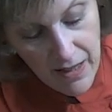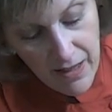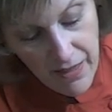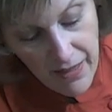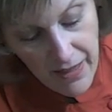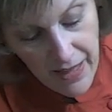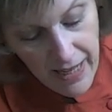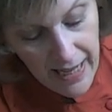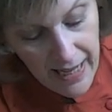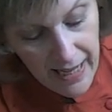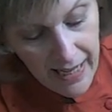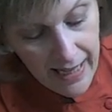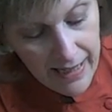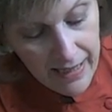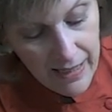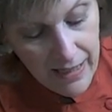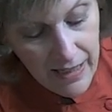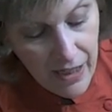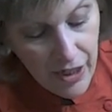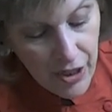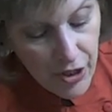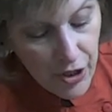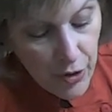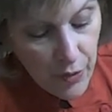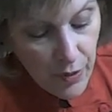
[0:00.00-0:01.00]

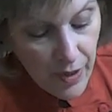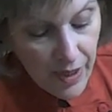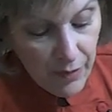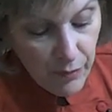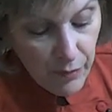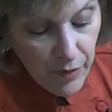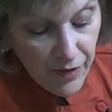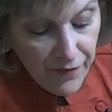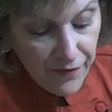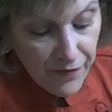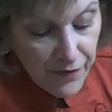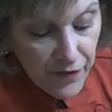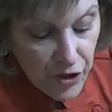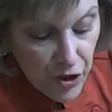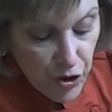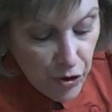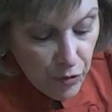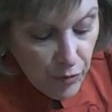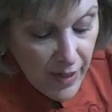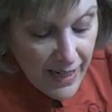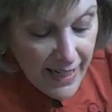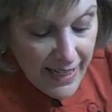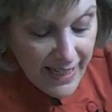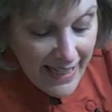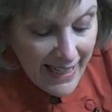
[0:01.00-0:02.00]
that you can
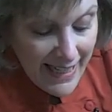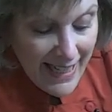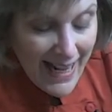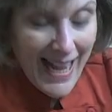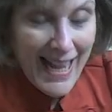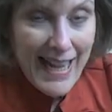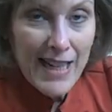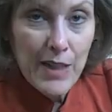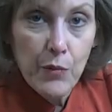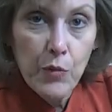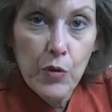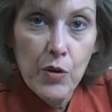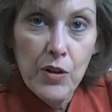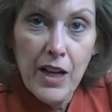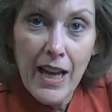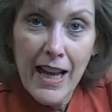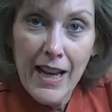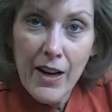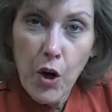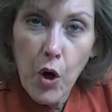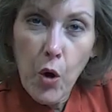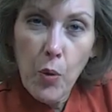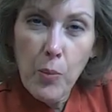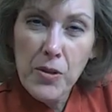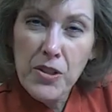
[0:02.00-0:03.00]
refrigerate it and it will
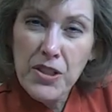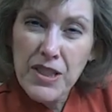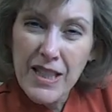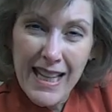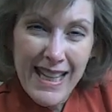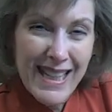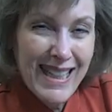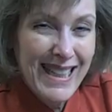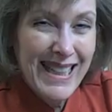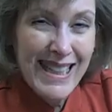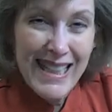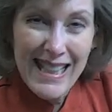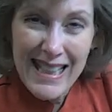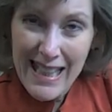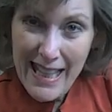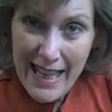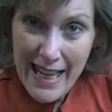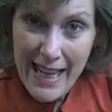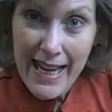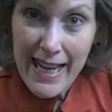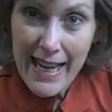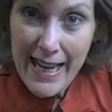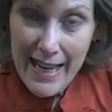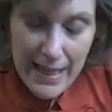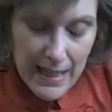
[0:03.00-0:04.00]
get almost like a
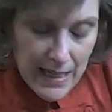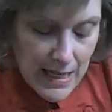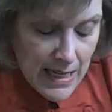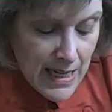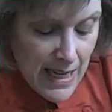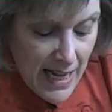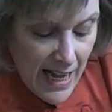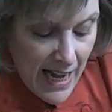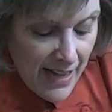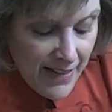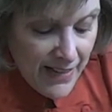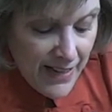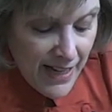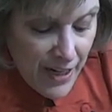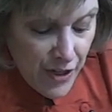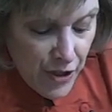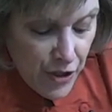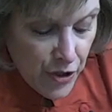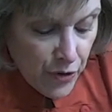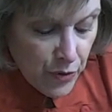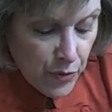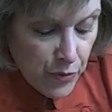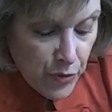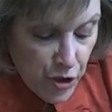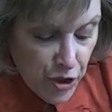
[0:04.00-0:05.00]
clay. And then
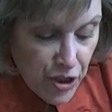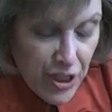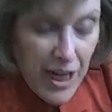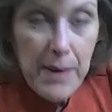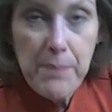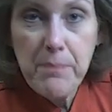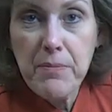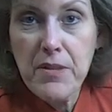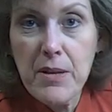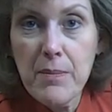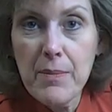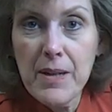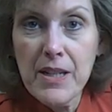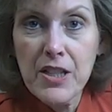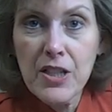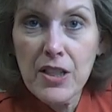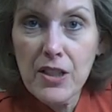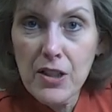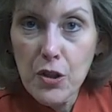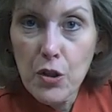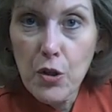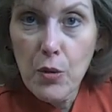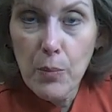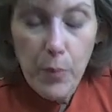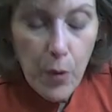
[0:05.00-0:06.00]
you shape them into
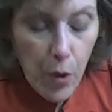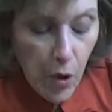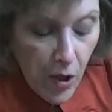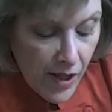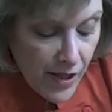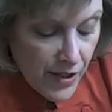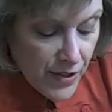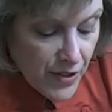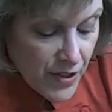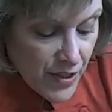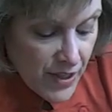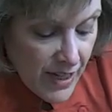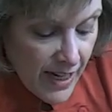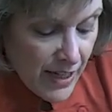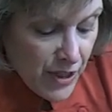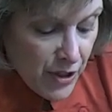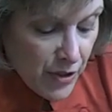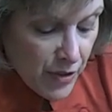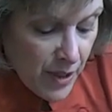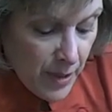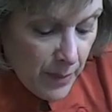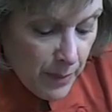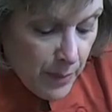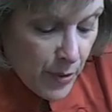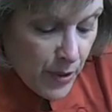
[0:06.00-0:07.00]
little balls and
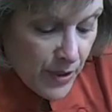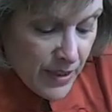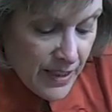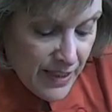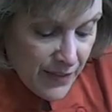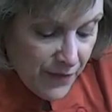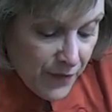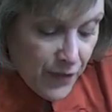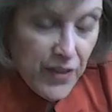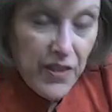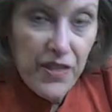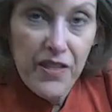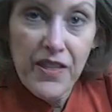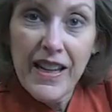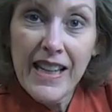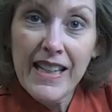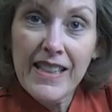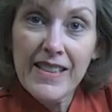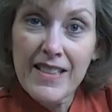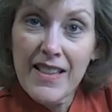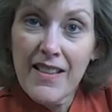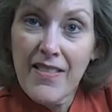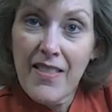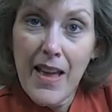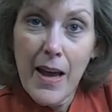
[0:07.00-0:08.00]
you can put different
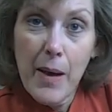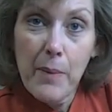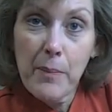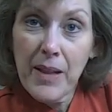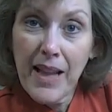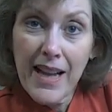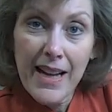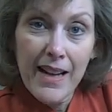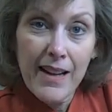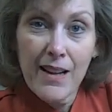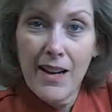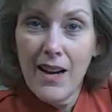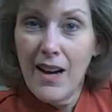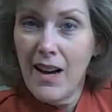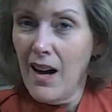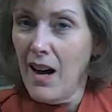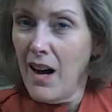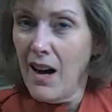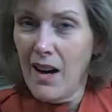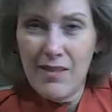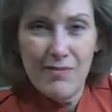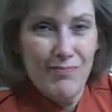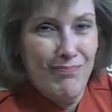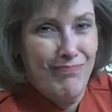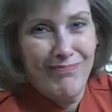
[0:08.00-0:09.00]
things in them like
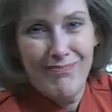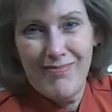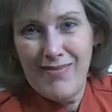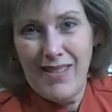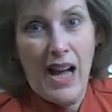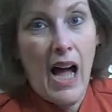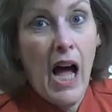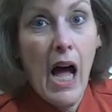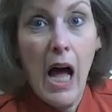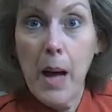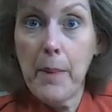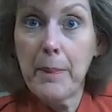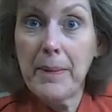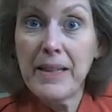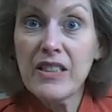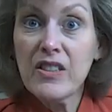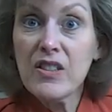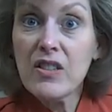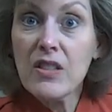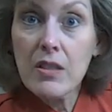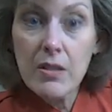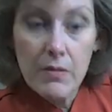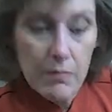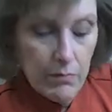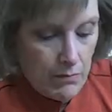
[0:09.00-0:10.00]

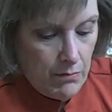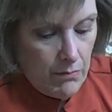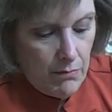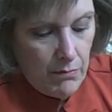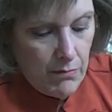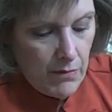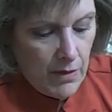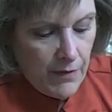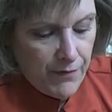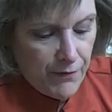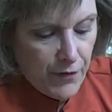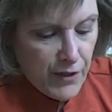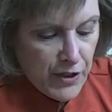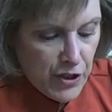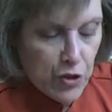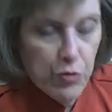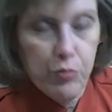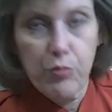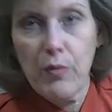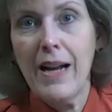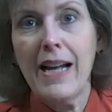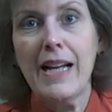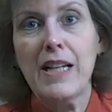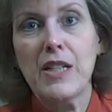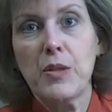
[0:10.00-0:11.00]
almonds, a fresh
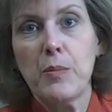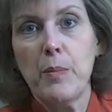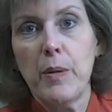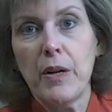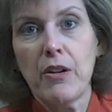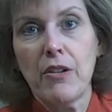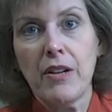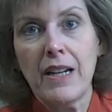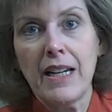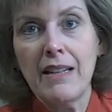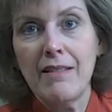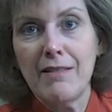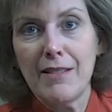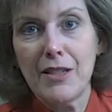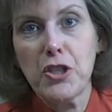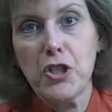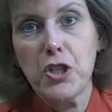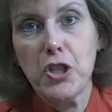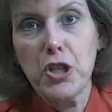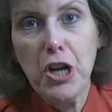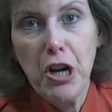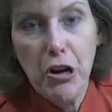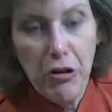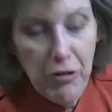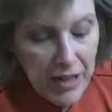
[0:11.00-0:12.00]
raspberry, a
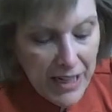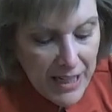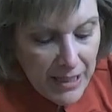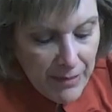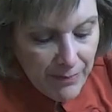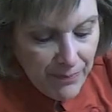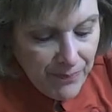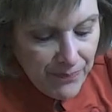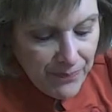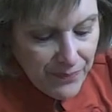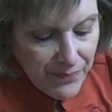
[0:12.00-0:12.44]
cherry,